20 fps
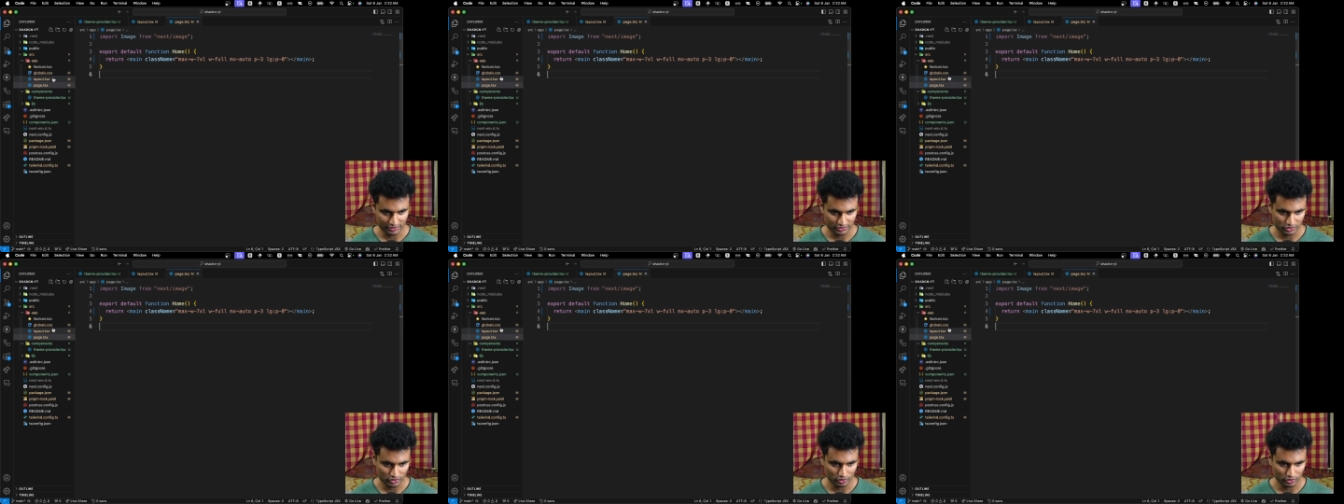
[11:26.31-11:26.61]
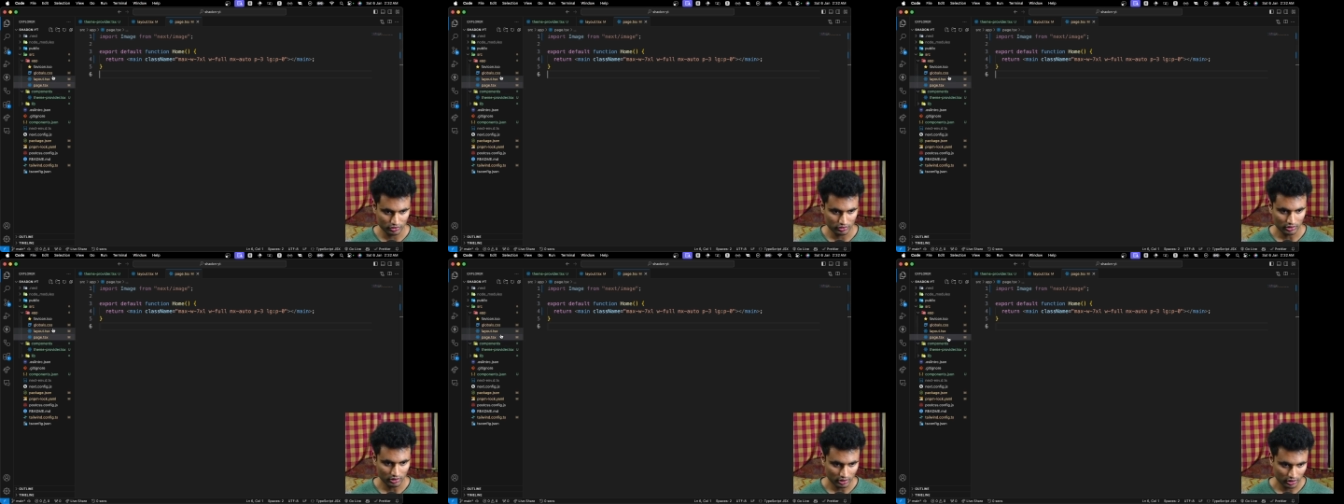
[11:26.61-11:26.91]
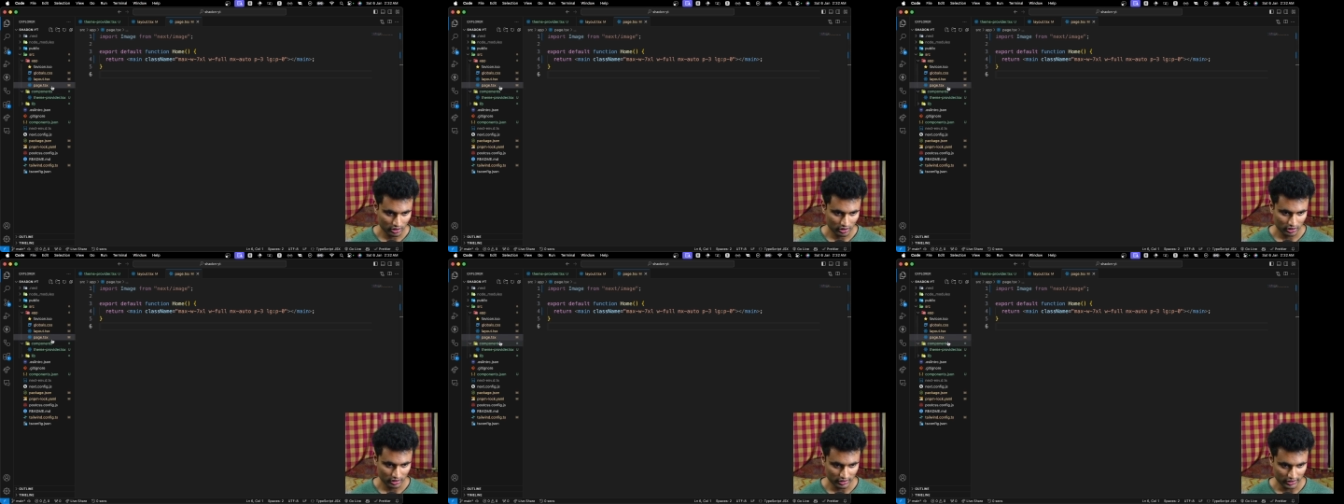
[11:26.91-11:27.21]
So
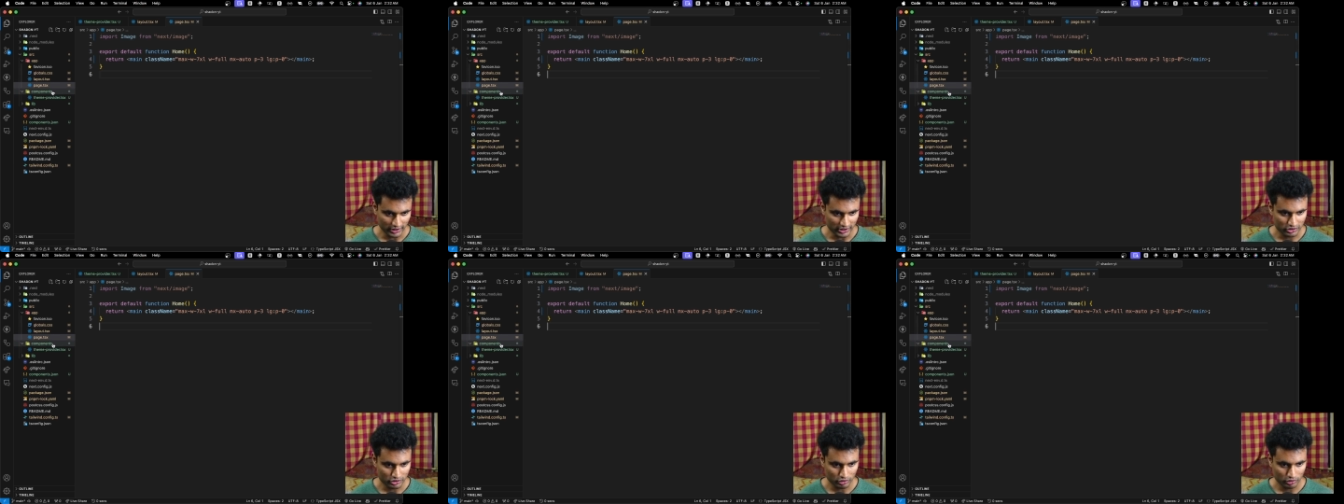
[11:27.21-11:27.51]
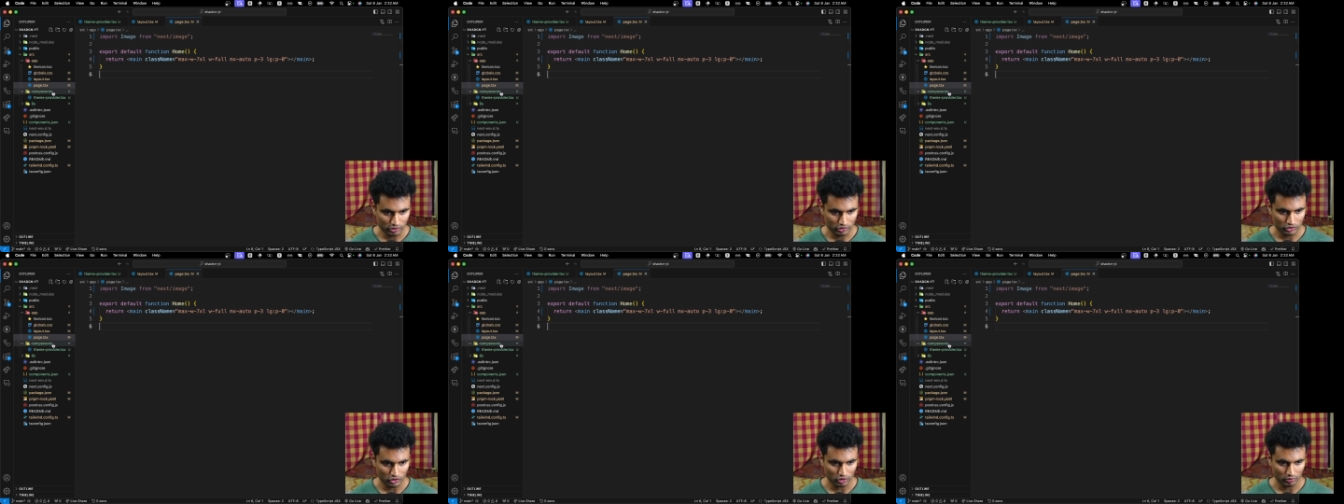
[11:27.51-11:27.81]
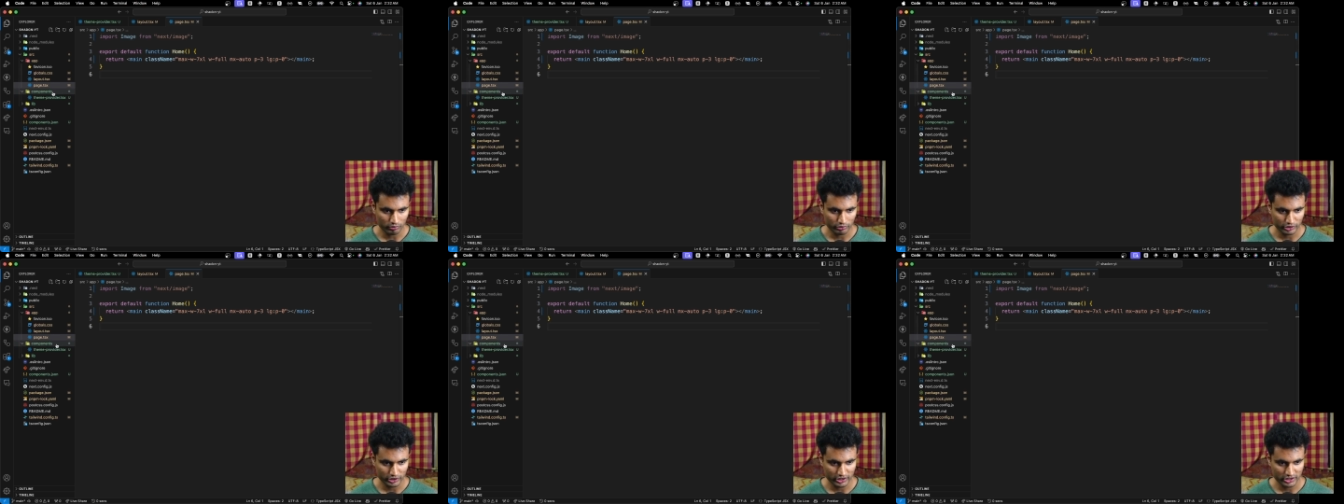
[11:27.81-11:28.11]
let's go to
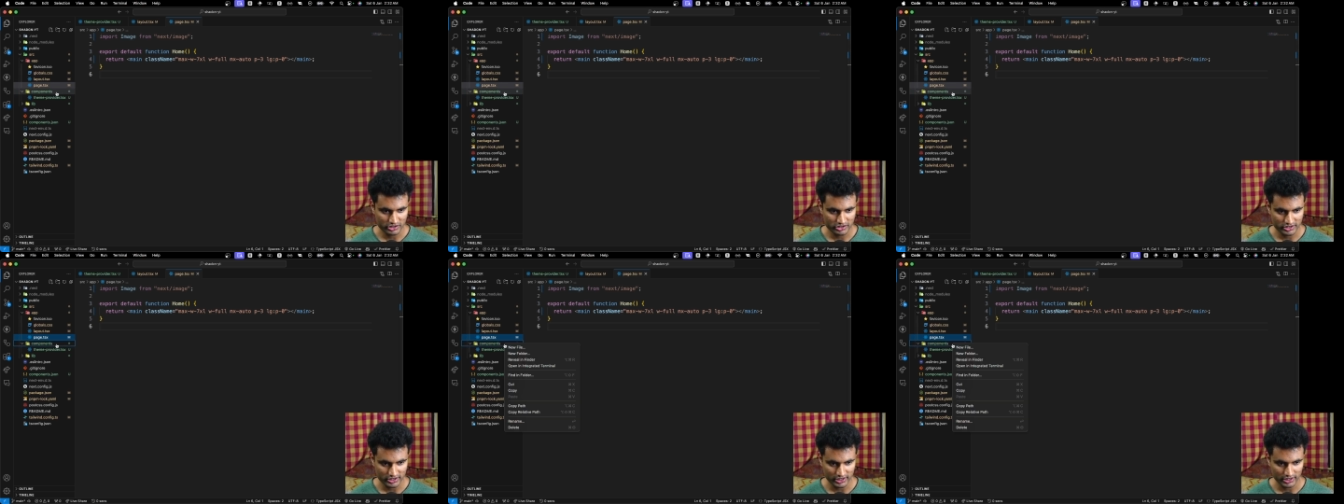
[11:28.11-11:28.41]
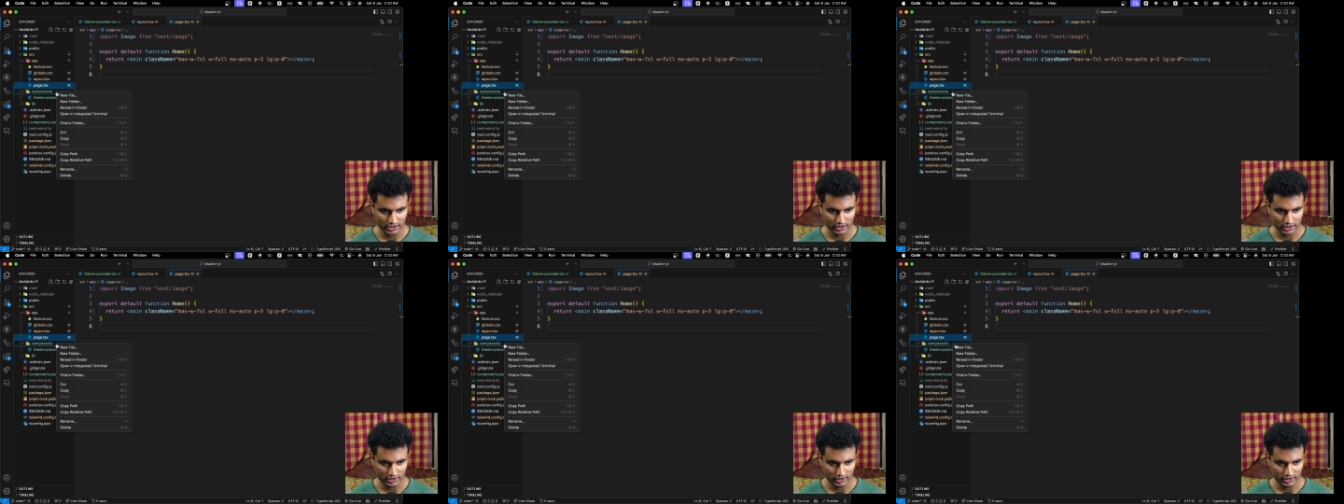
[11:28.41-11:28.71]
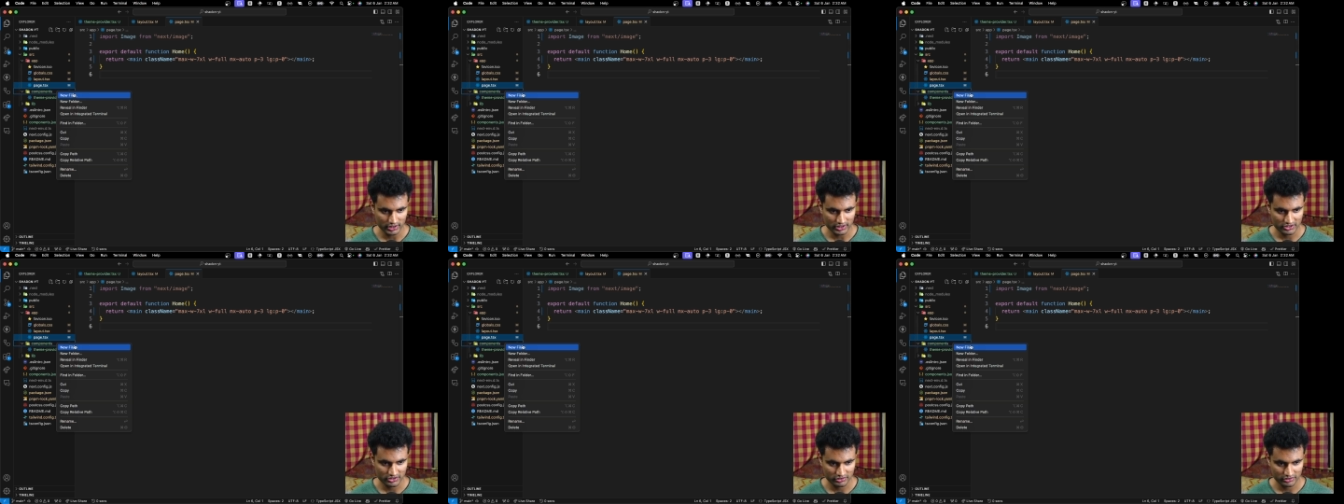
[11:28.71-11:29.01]
components and
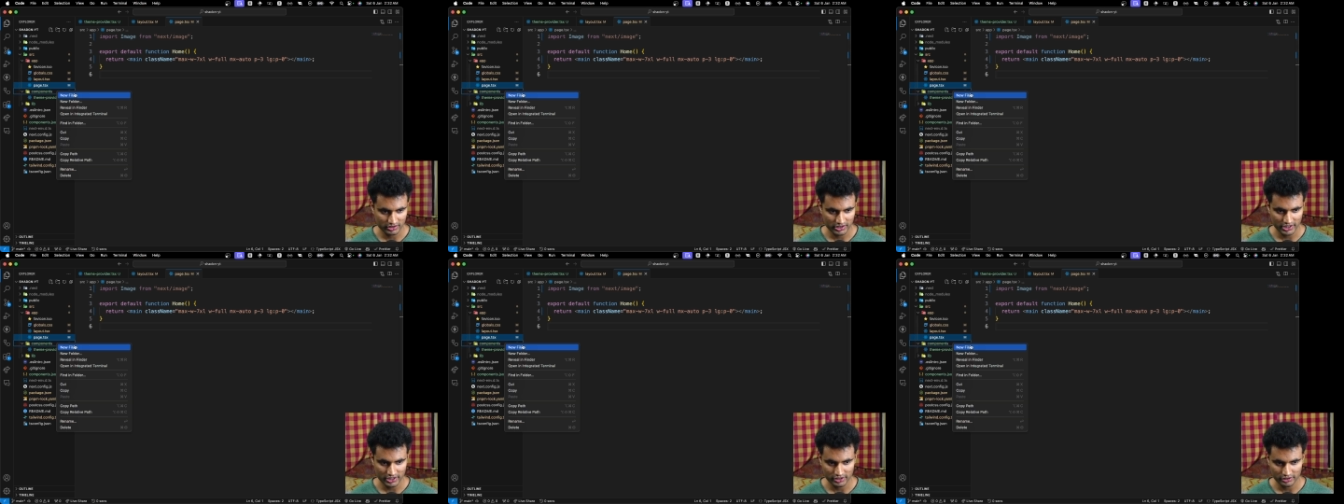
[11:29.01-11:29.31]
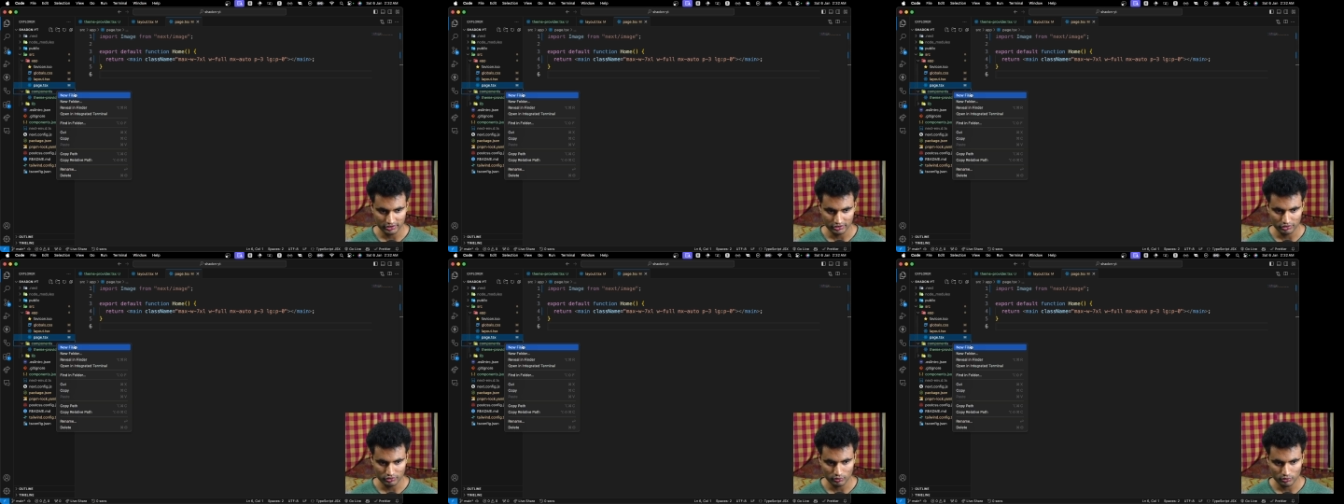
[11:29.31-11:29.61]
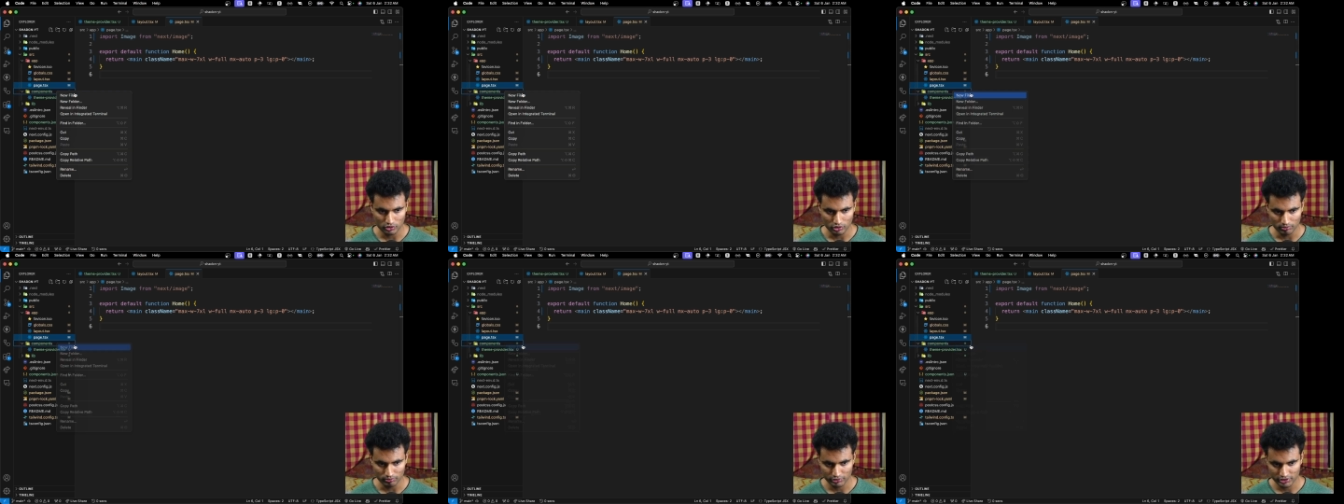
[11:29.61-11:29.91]
let's create a new
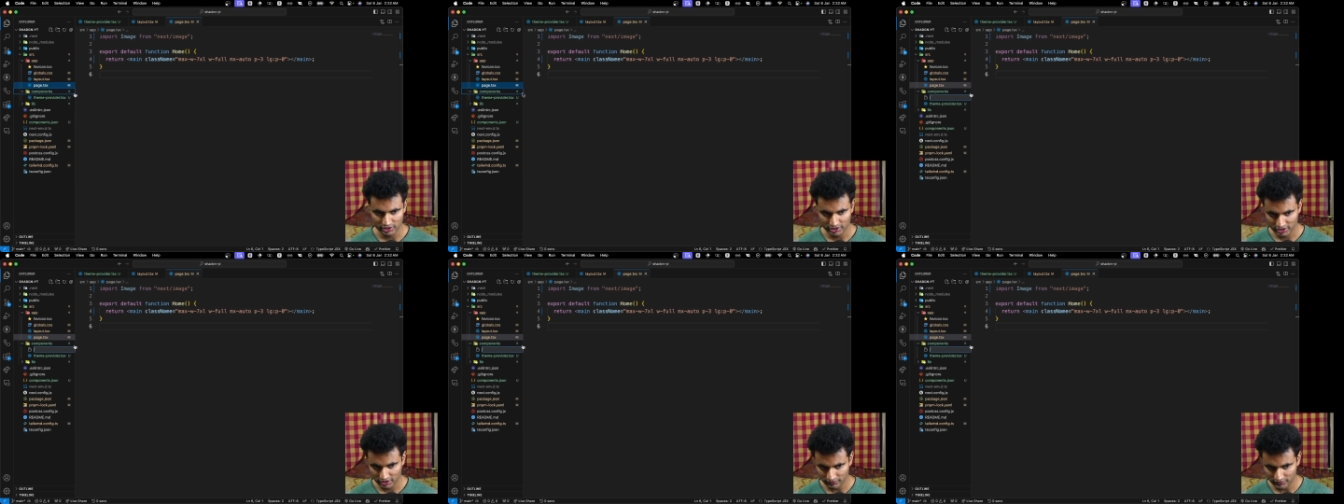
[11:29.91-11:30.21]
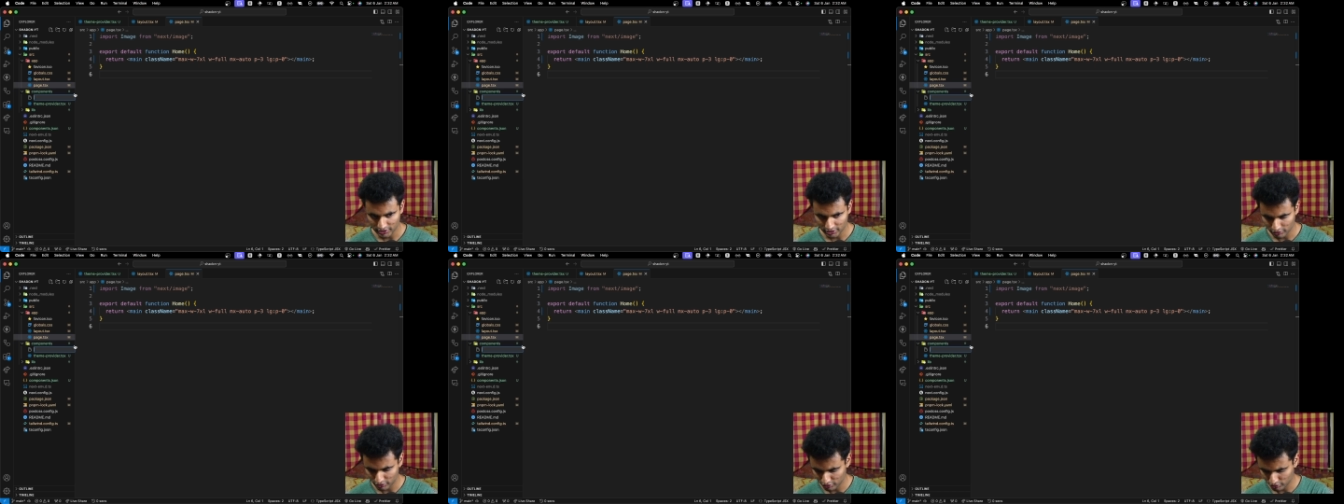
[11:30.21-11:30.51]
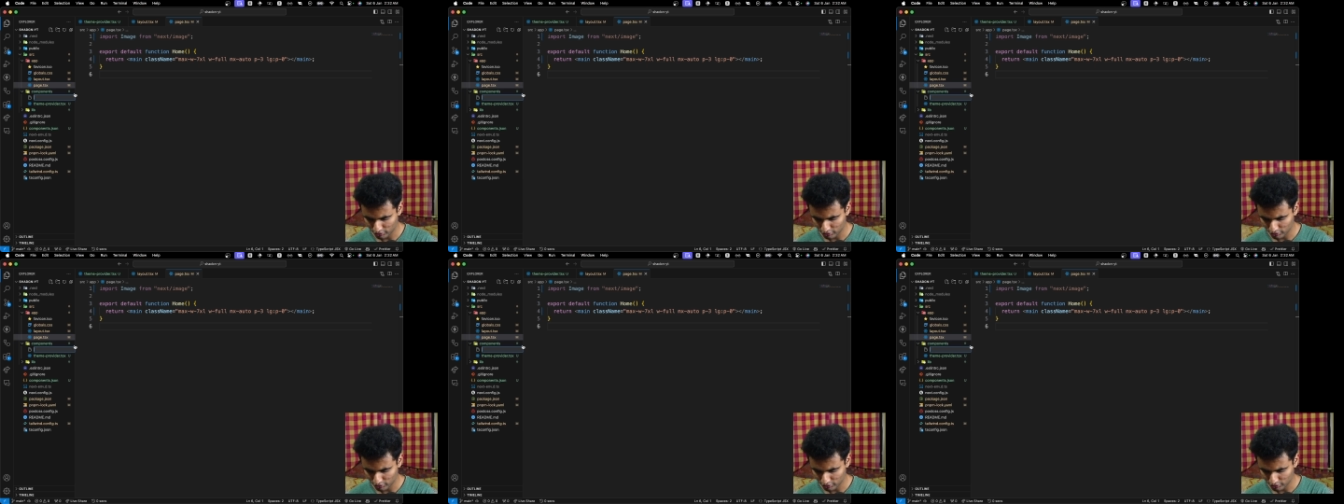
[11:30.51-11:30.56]
component here. We are going to